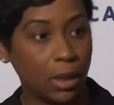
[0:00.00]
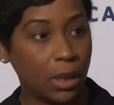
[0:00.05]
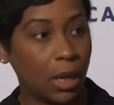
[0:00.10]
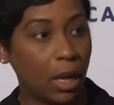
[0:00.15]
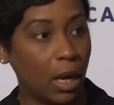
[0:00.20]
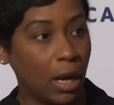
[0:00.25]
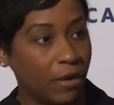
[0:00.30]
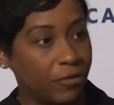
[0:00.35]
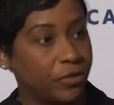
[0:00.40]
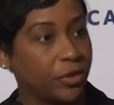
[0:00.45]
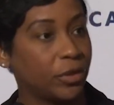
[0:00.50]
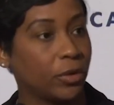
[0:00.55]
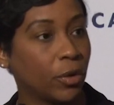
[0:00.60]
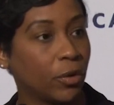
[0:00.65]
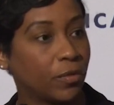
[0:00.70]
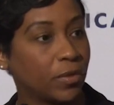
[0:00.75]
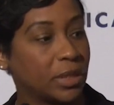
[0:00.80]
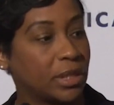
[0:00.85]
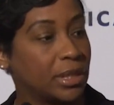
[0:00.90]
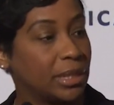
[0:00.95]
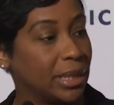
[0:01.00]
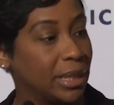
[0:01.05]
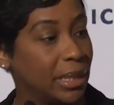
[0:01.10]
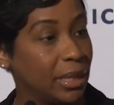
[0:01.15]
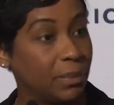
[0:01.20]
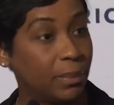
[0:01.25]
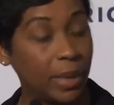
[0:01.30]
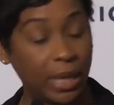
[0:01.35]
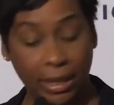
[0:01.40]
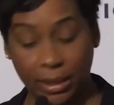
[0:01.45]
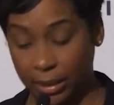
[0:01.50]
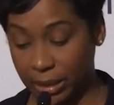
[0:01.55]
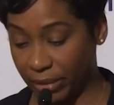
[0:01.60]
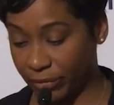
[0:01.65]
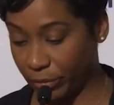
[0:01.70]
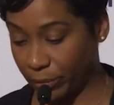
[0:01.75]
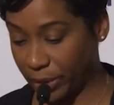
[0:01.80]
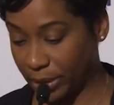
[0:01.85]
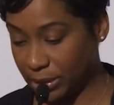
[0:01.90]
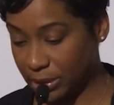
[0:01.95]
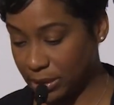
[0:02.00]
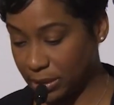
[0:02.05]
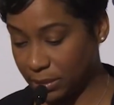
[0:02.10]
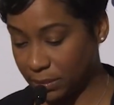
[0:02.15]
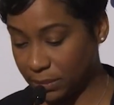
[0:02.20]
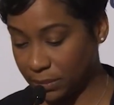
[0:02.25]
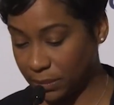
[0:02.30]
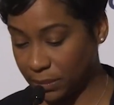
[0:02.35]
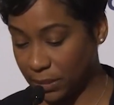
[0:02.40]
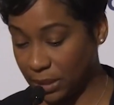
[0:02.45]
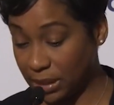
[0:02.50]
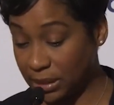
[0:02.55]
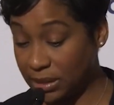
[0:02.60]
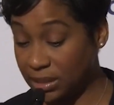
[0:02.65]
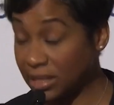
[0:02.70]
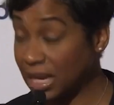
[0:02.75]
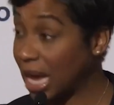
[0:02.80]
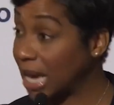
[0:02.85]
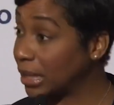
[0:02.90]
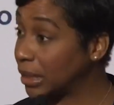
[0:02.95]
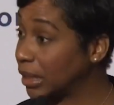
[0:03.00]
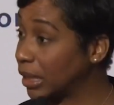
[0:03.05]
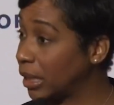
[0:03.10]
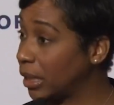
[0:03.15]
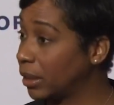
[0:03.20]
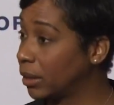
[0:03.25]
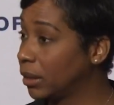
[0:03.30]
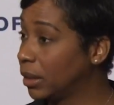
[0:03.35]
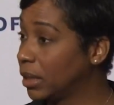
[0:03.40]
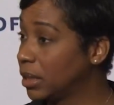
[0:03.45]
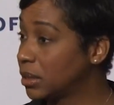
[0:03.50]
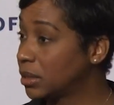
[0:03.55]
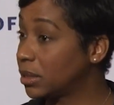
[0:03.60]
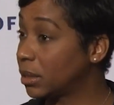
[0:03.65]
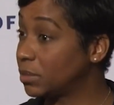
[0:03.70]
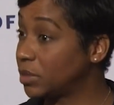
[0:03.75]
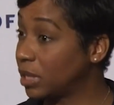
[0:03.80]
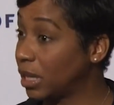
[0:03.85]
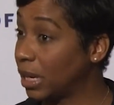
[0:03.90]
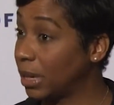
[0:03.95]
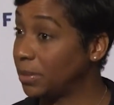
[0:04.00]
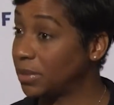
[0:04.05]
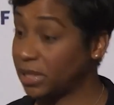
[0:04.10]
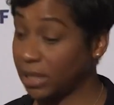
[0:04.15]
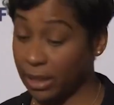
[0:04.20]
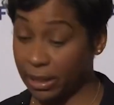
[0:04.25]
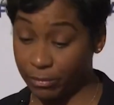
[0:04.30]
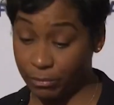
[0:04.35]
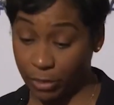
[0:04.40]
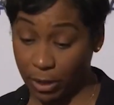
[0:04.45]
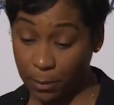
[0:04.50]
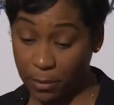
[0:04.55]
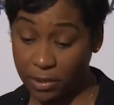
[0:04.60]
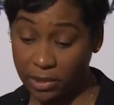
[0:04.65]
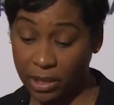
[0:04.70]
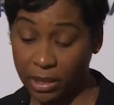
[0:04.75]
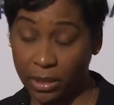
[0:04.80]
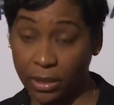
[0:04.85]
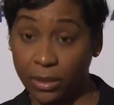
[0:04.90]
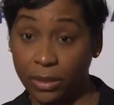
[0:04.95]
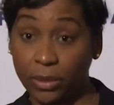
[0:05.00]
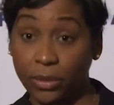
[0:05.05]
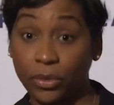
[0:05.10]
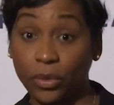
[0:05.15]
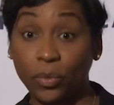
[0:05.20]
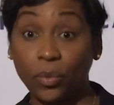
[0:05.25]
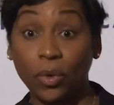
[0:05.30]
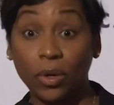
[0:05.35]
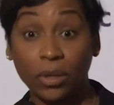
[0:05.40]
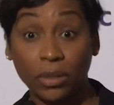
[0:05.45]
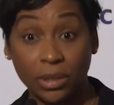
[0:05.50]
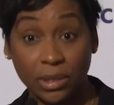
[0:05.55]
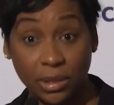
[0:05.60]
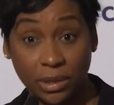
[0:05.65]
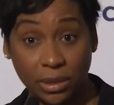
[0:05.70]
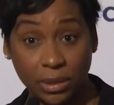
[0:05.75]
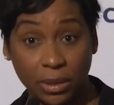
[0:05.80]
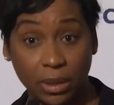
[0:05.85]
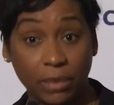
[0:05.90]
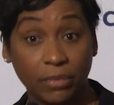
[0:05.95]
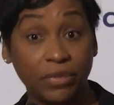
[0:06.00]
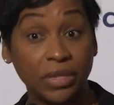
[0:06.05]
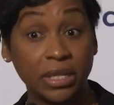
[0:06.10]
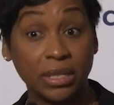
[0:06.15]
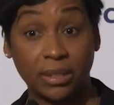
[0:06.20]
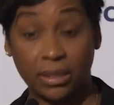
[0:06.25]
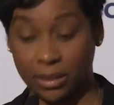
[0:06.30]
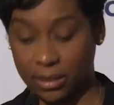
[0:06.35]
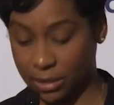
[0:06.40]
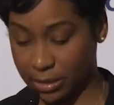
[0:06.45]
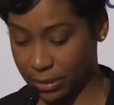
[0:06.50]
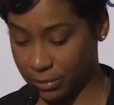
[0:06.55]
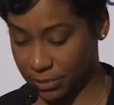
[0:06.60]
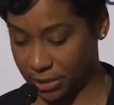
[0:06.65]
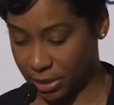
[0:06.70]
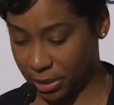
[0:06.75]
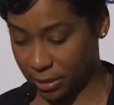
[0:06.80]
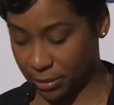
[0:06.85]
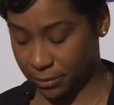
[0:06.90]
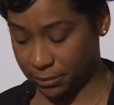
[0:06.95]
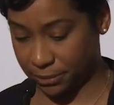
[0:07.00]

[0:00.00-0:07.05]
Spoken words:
often overseen by government, and sadly, sometimes they have represented the worst of these systems.